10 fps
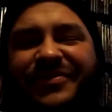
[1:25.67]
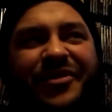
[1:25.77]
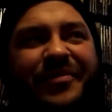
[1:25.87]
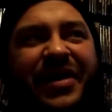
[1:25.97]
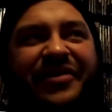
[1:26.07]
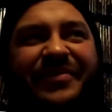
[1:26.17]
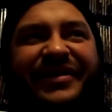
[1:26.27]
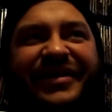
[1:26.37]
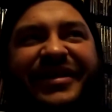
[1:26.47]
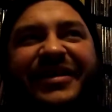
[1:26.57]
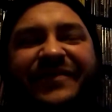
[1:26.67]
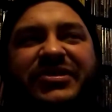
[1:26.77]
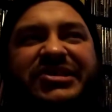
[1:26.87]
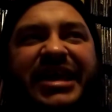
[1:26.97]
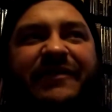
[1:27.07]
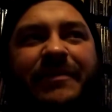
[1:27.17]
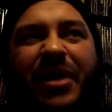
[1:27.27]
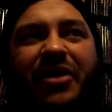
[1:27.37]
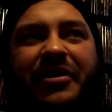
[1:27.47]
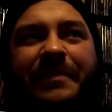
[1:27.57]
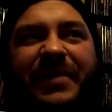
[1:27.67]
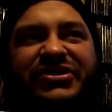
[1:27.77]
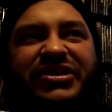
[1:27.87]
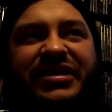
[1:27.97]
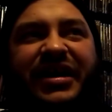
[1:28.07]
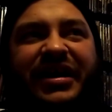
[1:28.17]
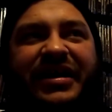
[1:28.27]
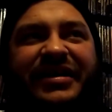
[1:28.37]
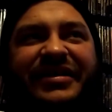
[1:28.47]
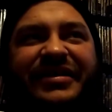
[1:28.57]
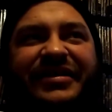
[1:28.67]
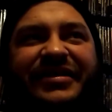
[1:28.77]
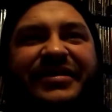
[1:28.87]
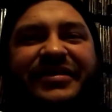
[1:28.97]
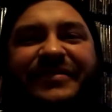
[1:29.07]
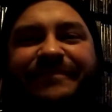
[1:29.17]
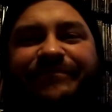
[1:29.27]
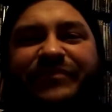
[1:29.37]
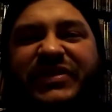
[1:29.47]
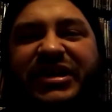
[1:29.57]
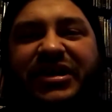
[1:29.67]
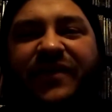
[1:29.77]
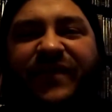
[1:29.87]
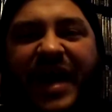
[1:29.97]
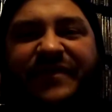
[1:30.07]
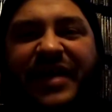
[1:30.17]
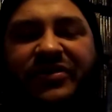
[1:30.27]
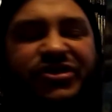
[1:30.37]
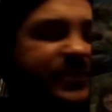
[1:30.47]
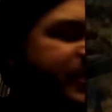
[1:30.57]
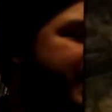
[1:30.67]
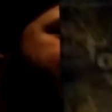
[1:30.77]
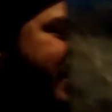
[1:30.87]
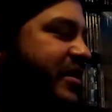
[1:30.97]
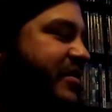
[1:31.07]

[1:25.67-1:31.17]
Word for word: no baller, but for the sake of it, baller on a budget. Uh, deal. Five dollars seemed about right.